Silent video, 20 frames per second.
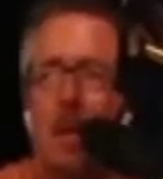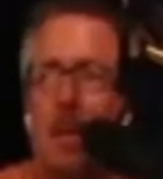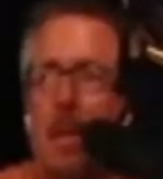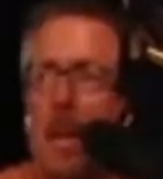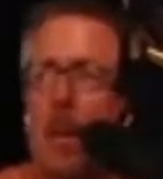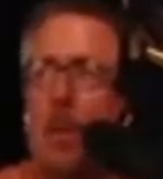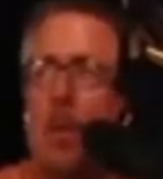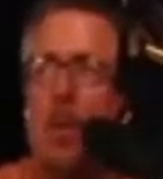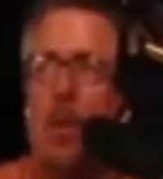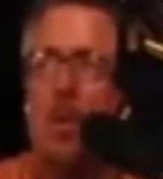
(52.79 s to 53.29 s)

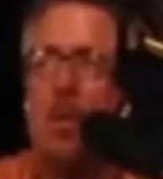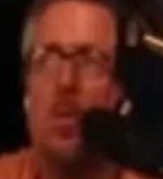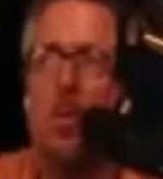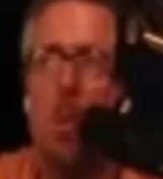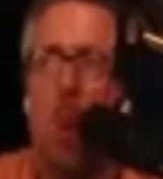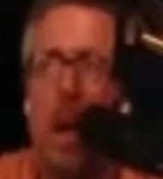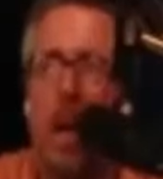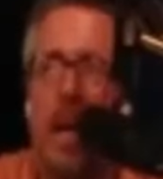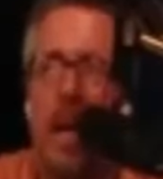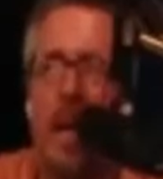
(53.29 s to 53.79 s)
They were
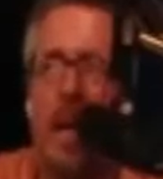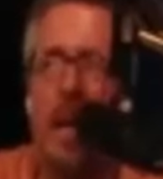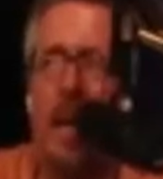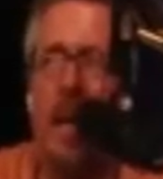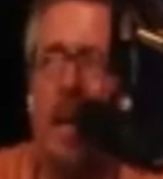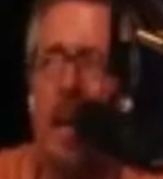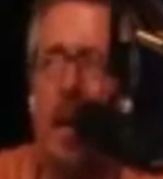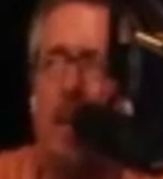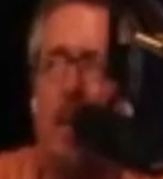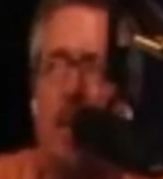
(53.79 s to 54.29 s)
swinging
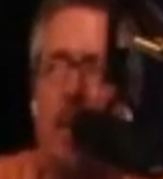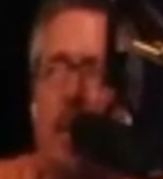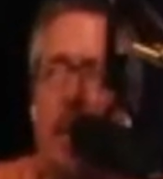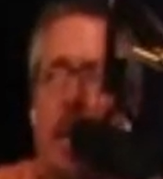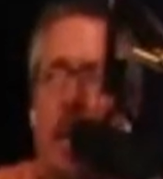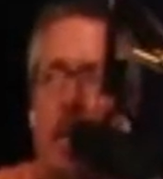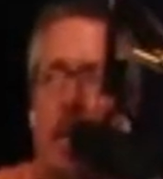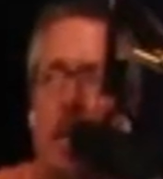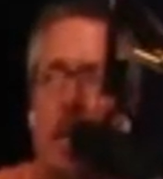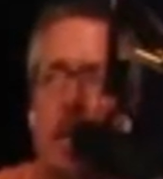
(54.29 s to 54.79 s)
at everything.
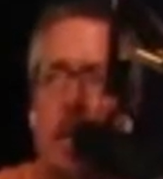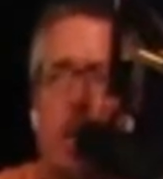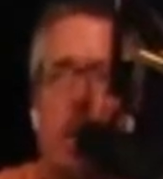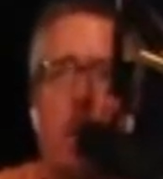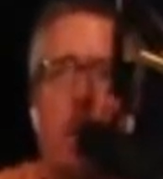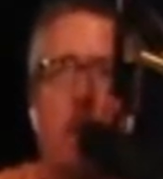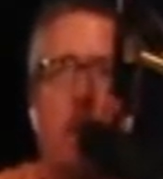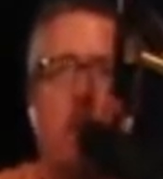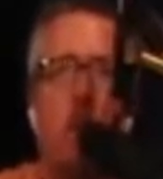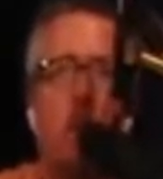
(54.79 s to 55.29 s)
I thought they were
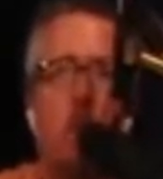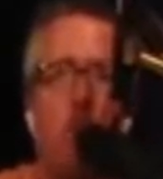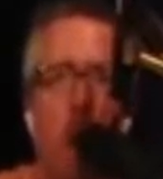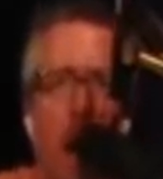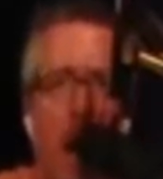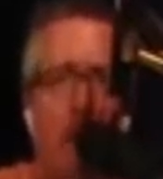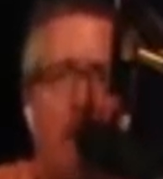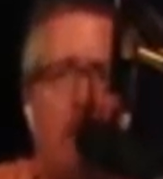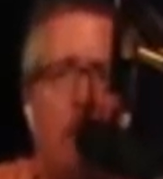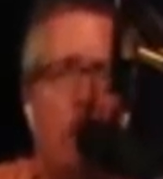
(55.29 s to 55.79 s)
at a
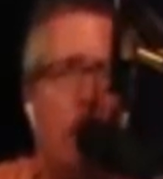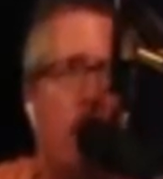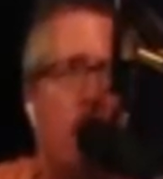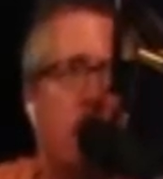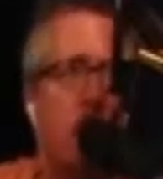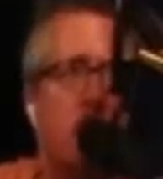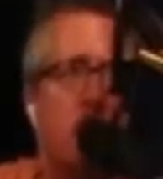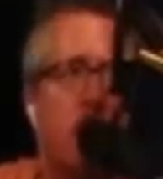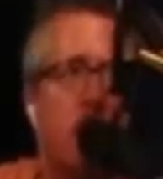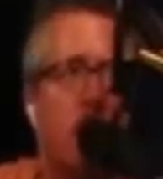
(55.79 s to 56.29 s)
driving
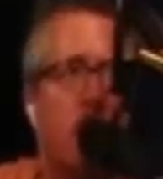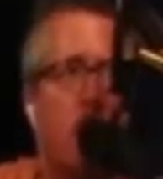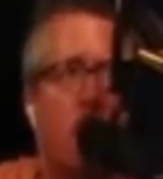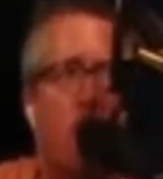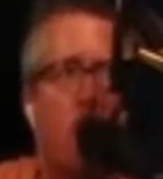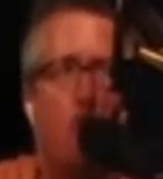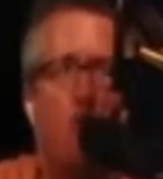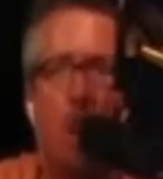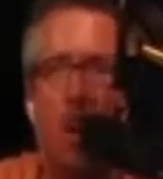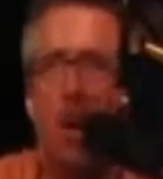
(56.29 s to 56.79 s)
range hitting
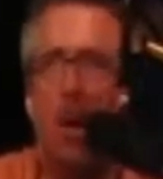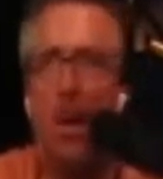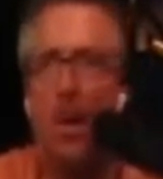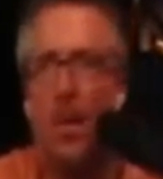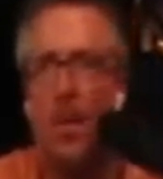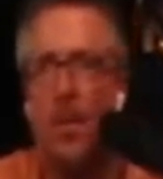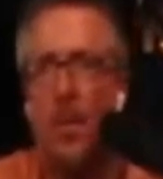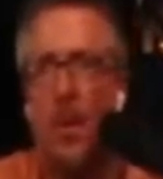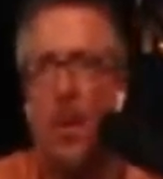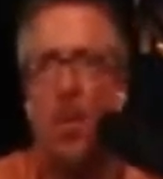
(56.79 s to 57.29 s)
golf
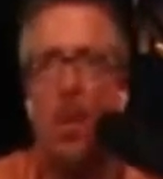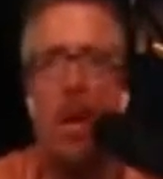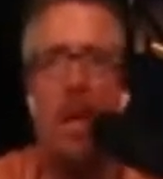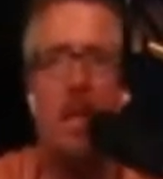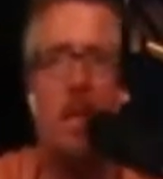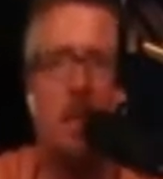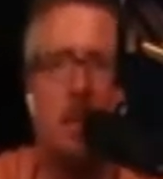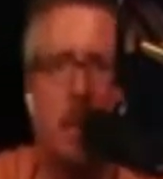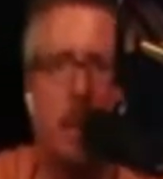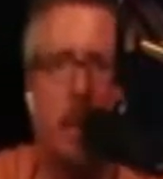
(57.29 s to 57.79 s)
balls, for
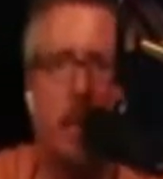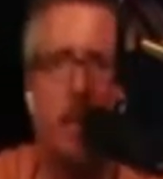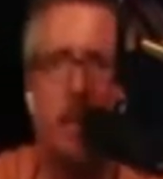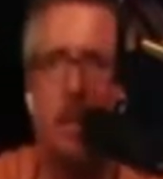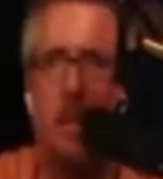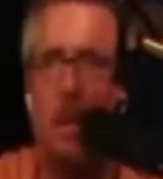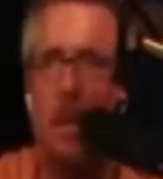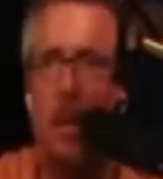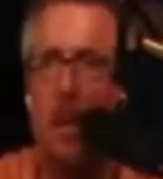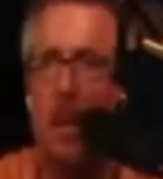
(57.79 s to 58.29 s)
Christ's
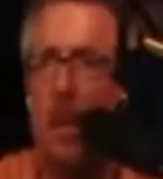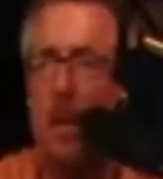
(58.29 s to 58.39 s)
sakes.